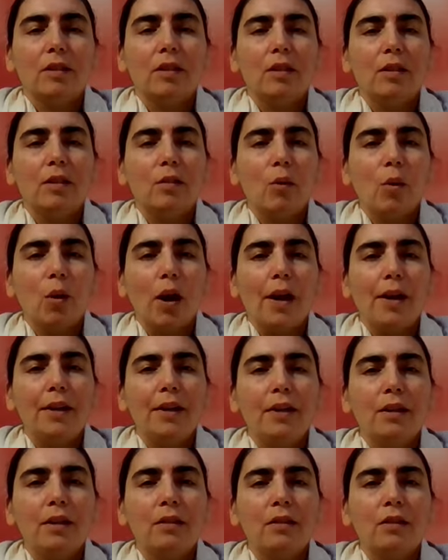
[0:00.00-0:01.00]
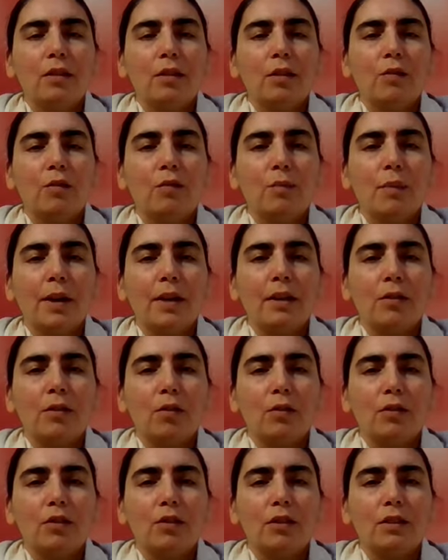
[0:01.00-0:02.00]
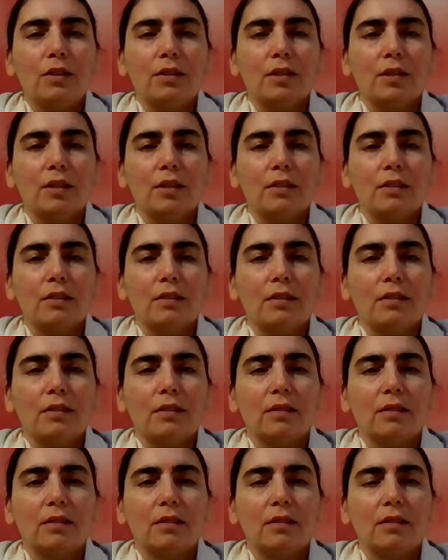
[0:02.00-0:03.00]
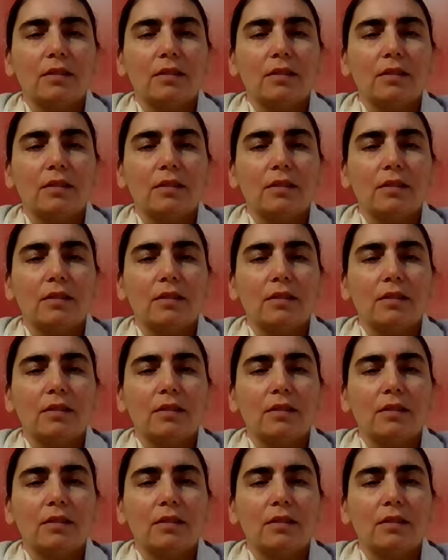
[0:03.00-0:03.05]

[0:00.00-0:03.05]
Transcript: the quiet of my consciousness,